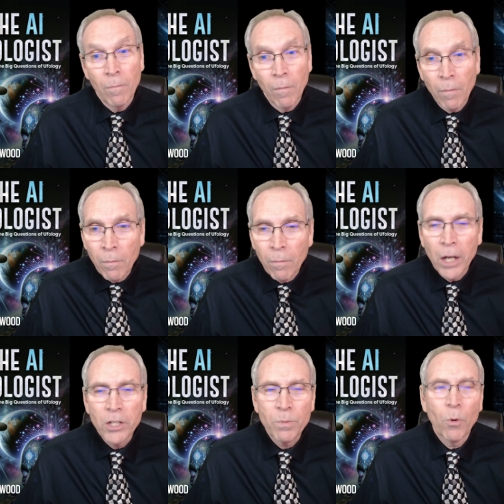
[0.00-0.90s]

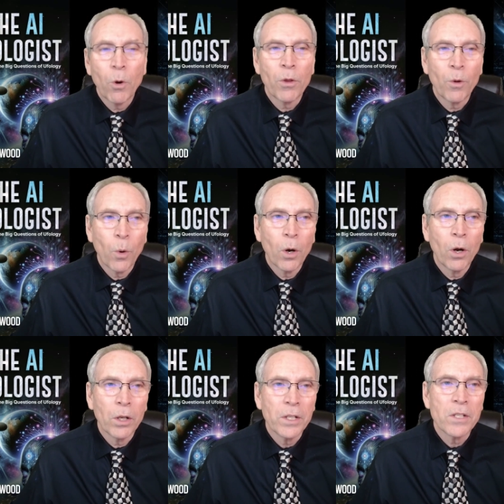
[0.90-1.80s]
much more of the
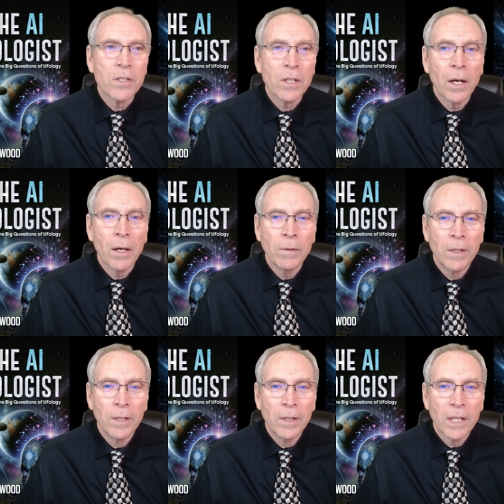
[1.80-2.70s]
world has
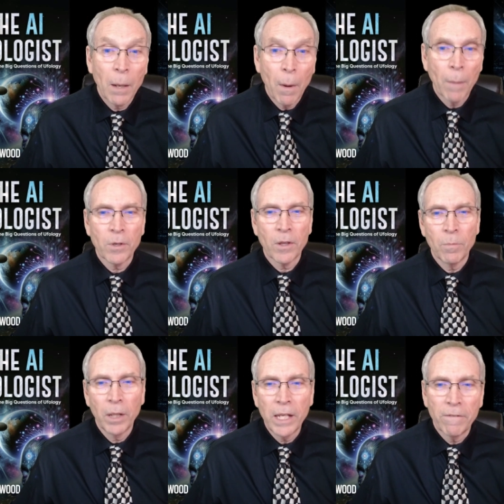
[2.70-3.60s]
come up to the
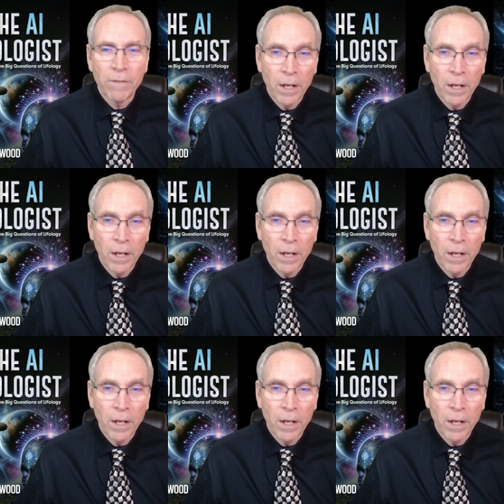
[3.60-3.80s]
belief that,